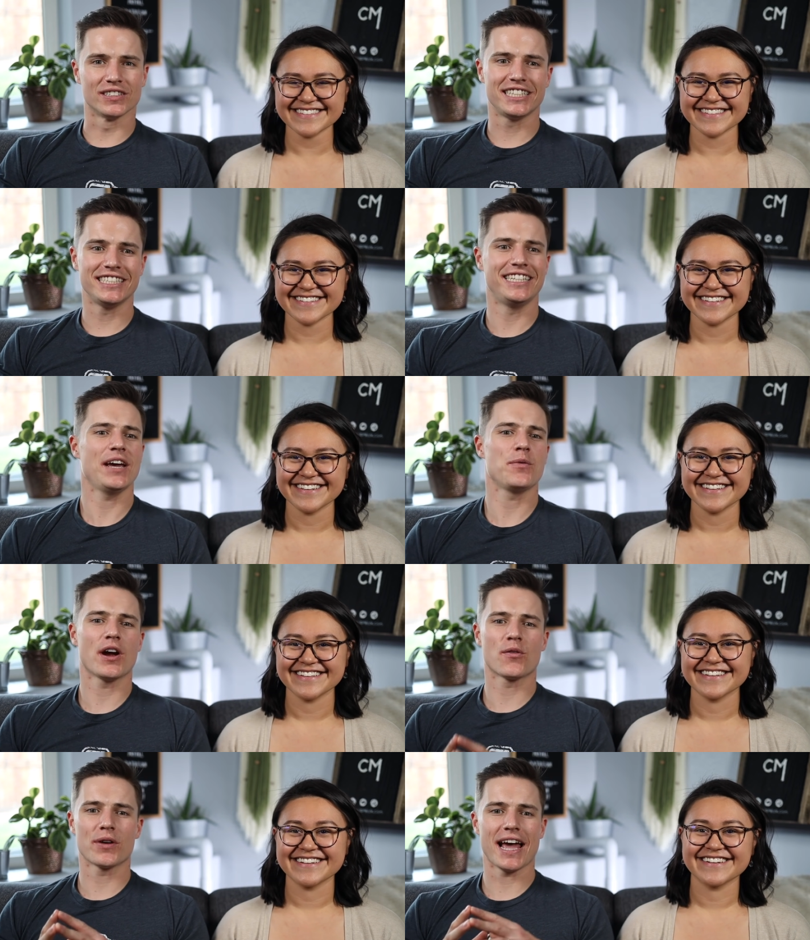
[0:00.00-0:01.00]
Speaker 1: Today we are
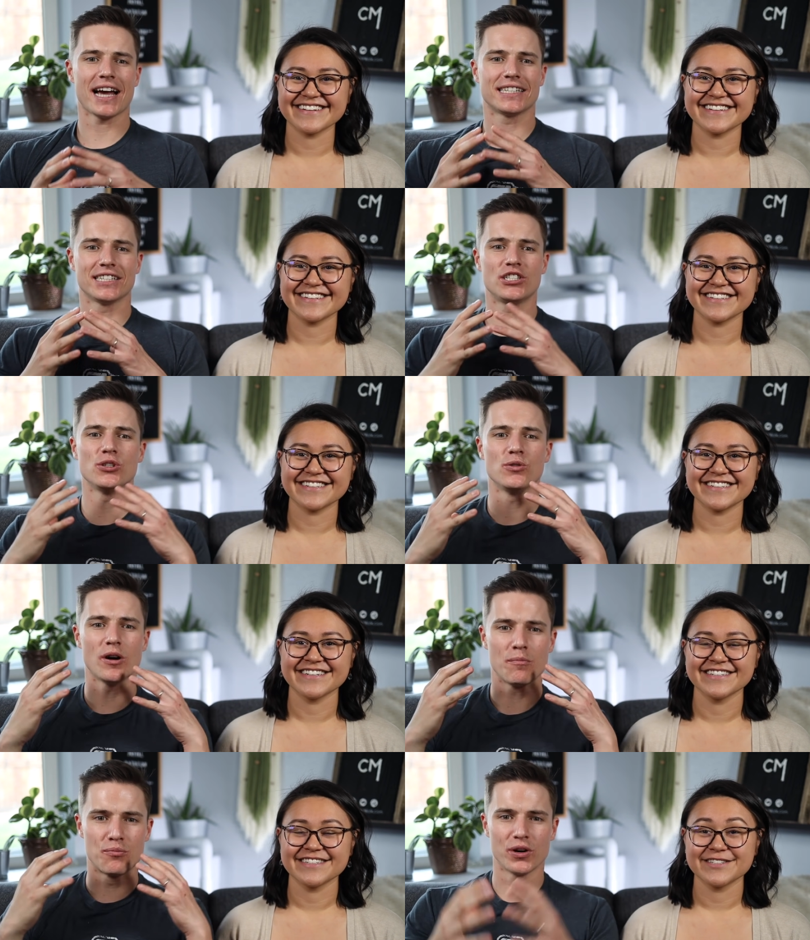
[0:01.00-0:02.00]
reacting to
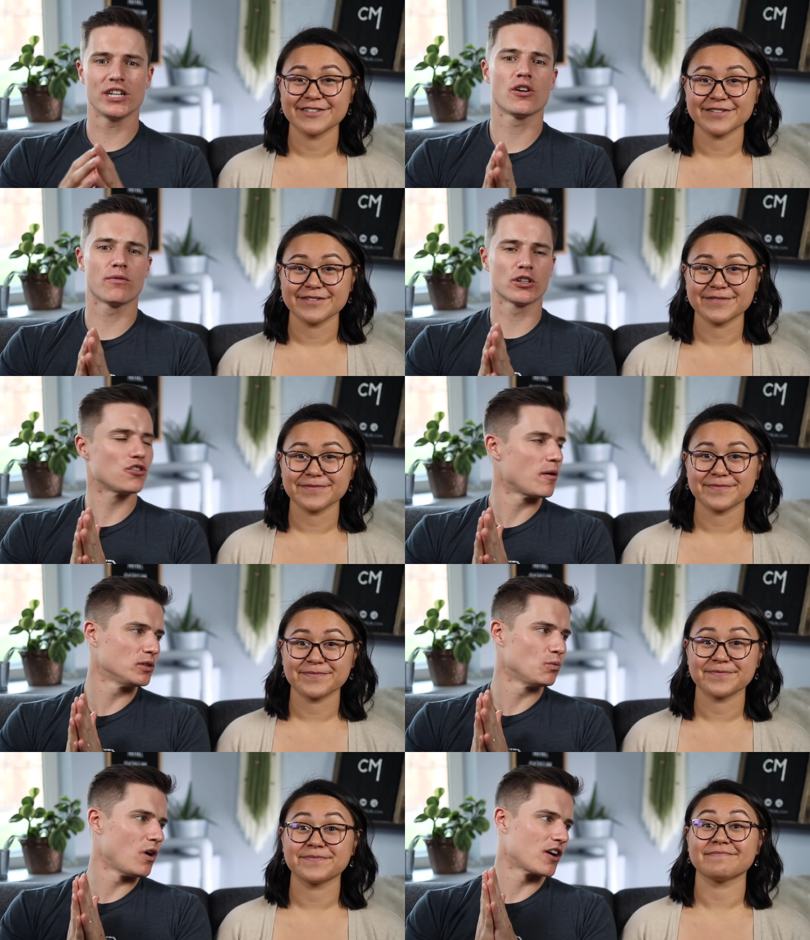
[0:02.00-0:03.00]
Bridge Over Troubled
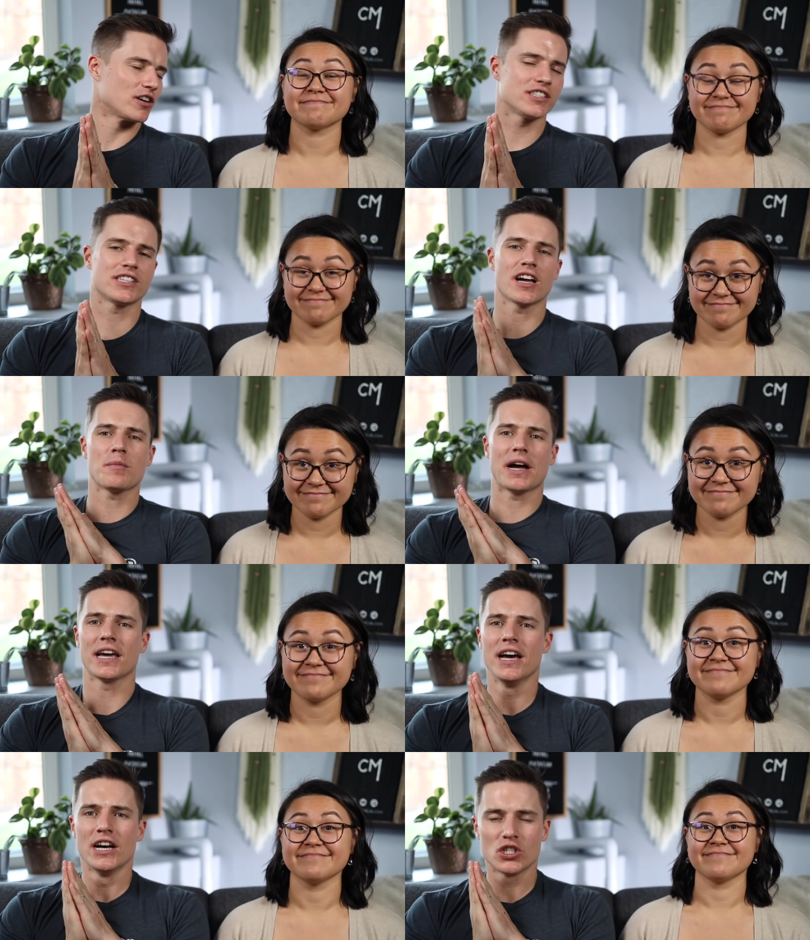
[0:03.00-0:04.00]
Water, sung by
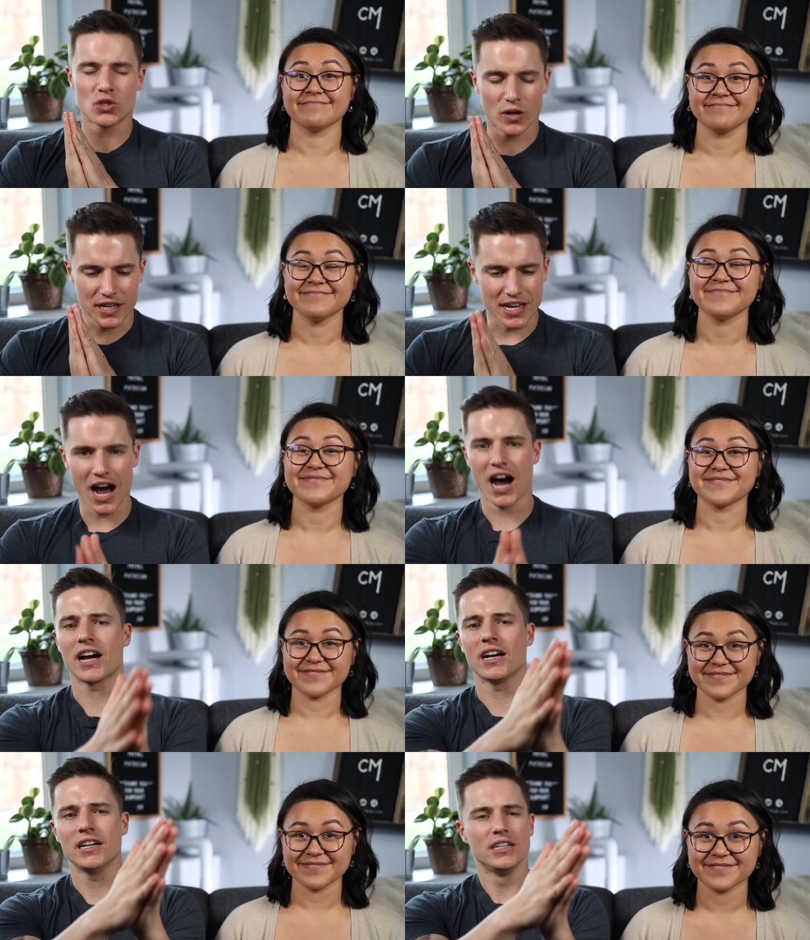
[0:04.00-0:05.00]
Sohyang,
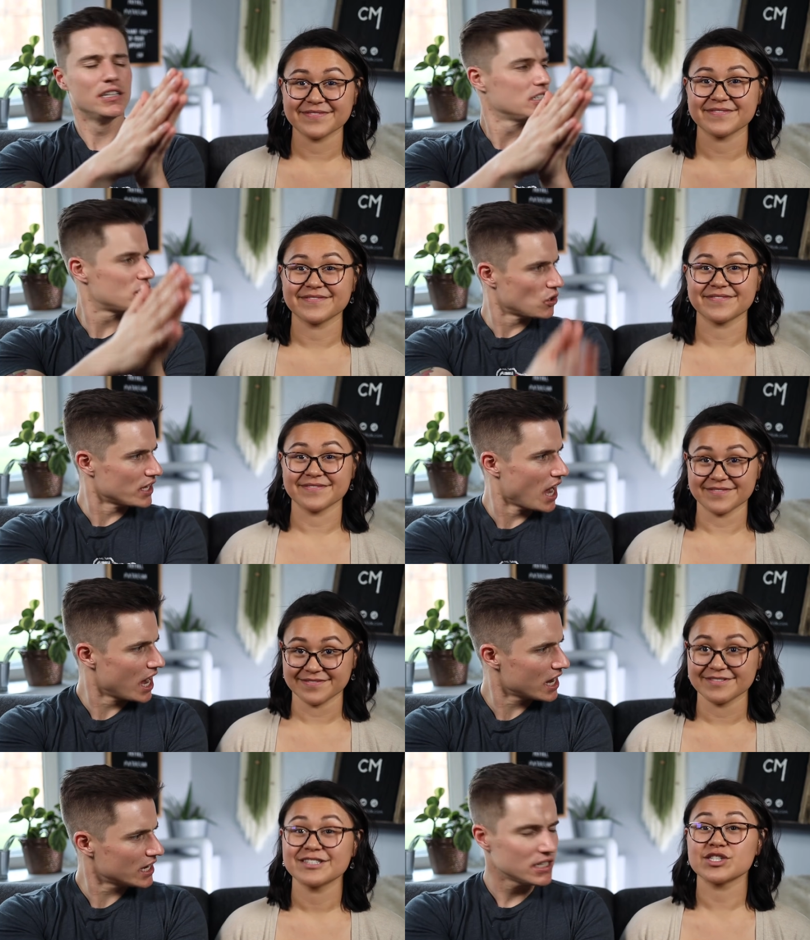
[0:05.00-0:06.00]

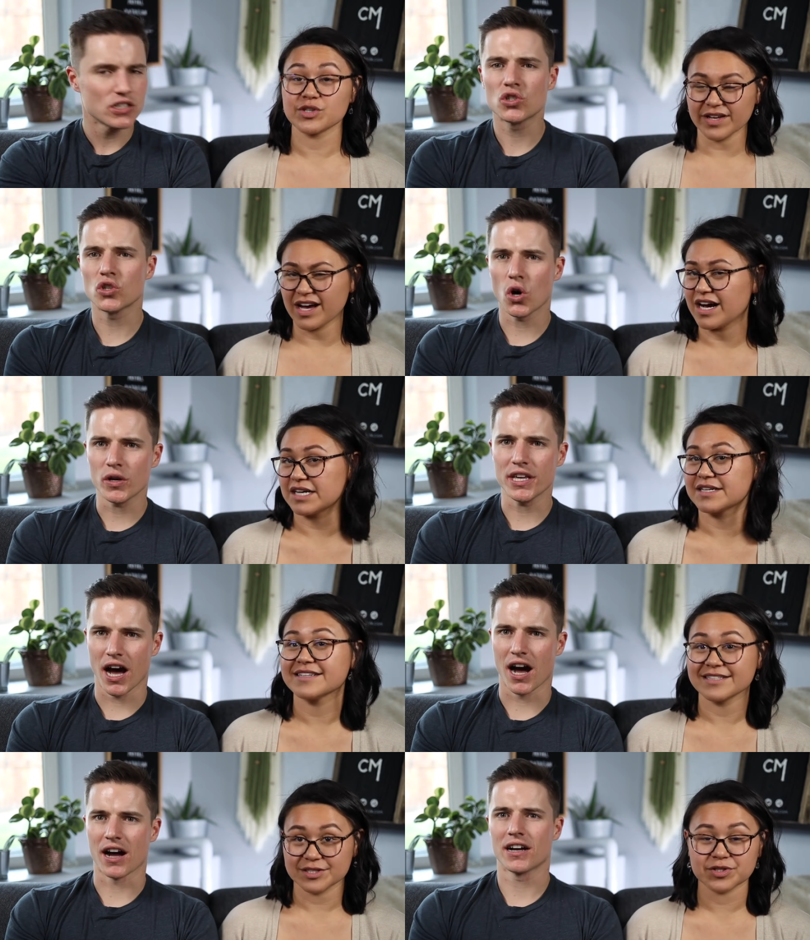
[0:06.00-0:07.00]
Sohyang,
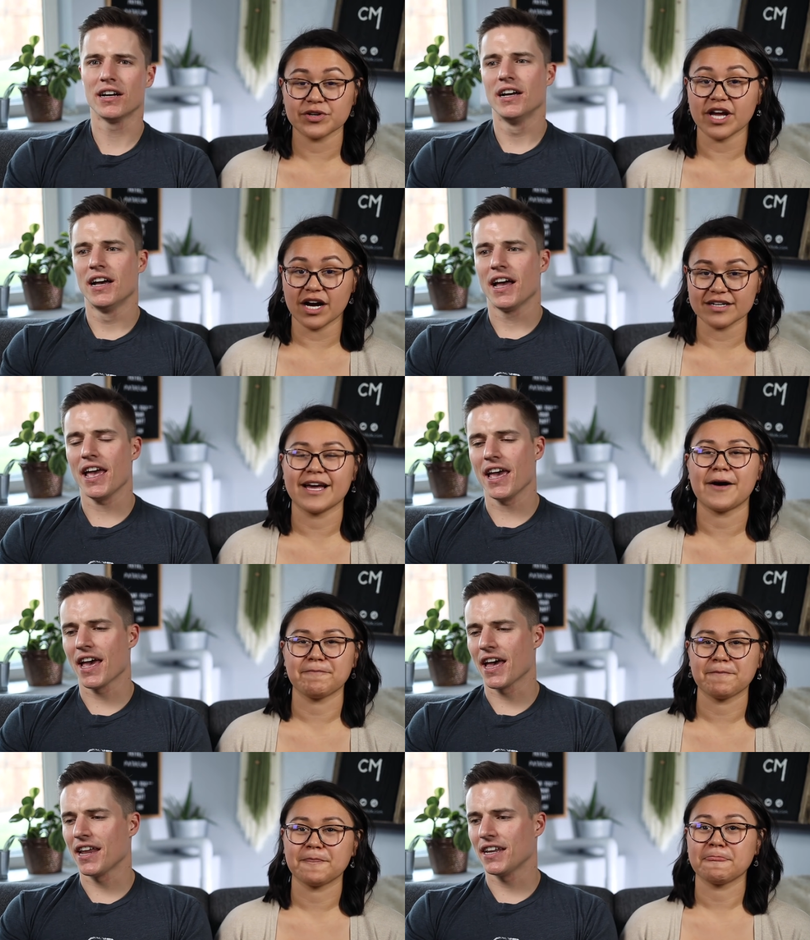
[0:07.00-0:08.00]
Speaker 2: Sohyang, Sohyang, yeah.
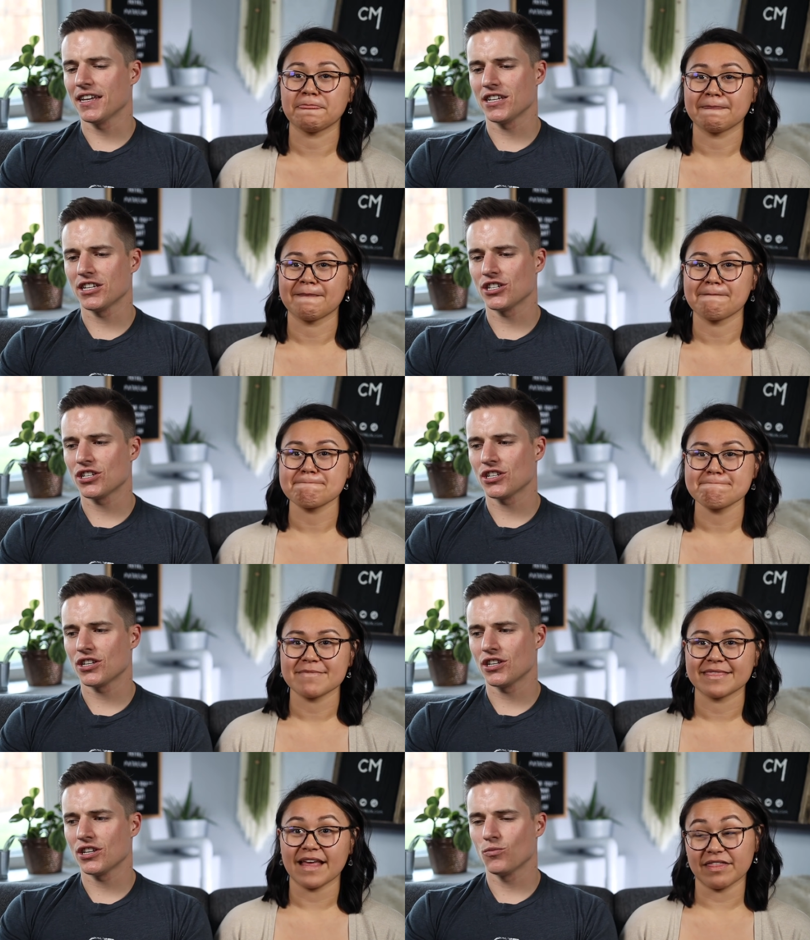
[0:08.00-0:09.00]
And
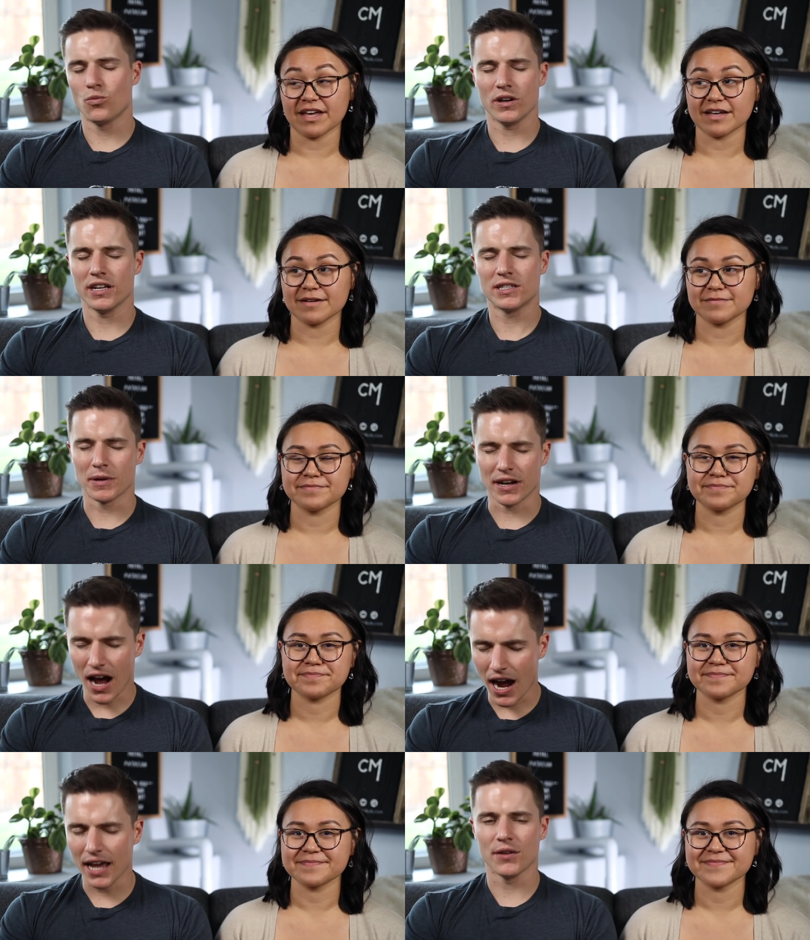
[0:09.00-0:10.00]
Speaker 1: I think it's been
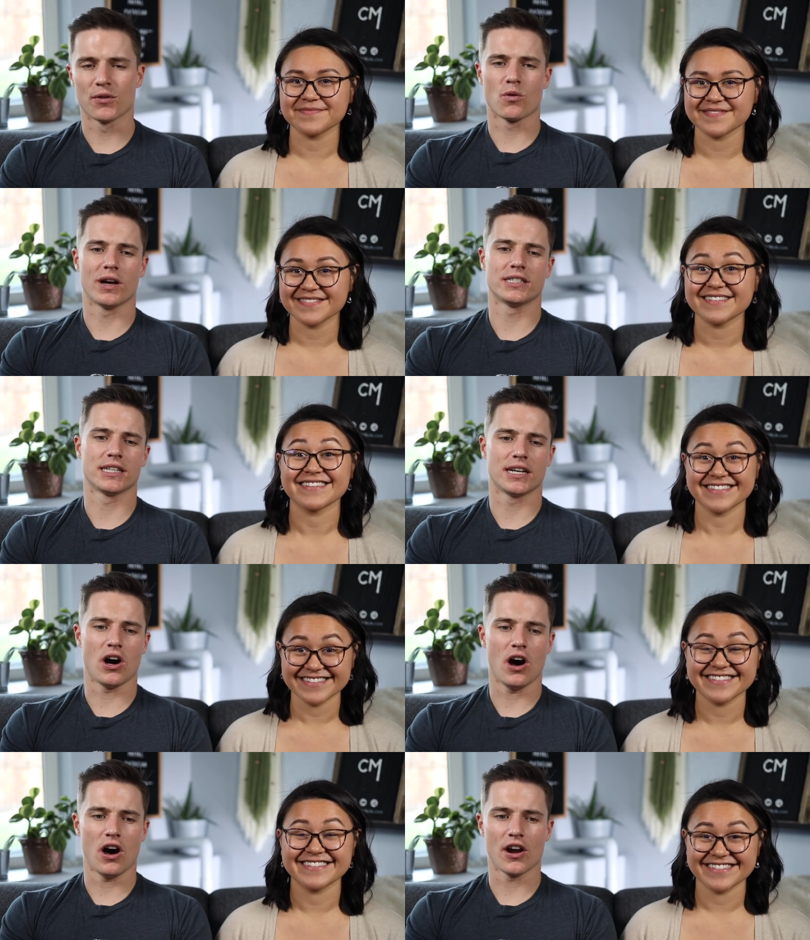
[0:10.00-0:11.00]
highly requested
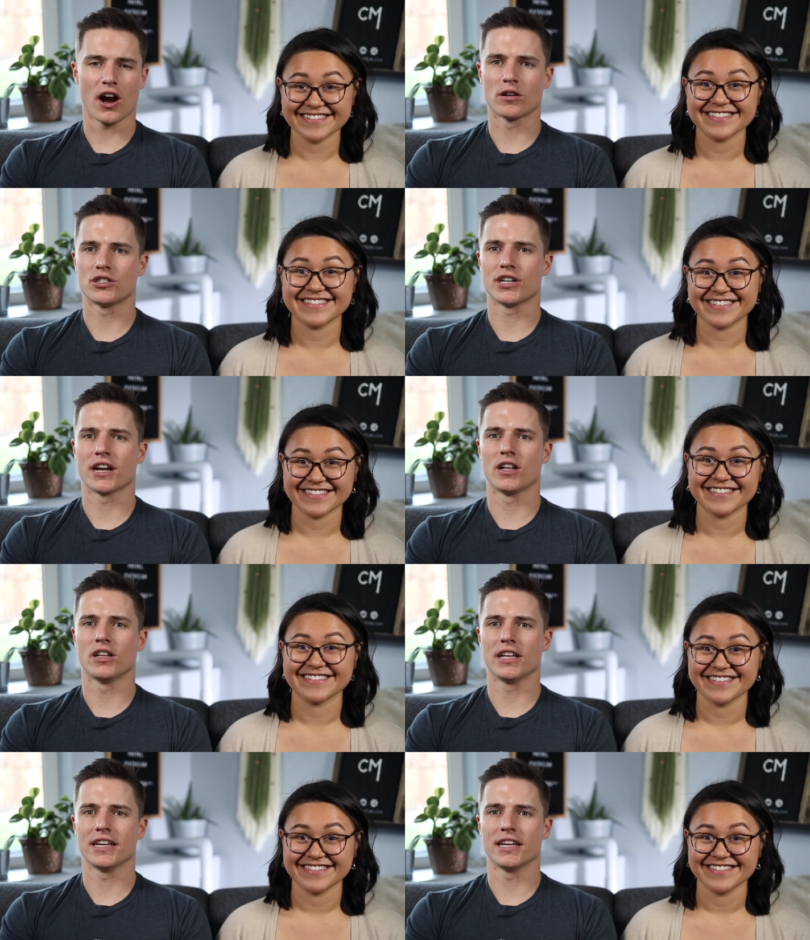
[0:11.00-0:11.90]
on our channel,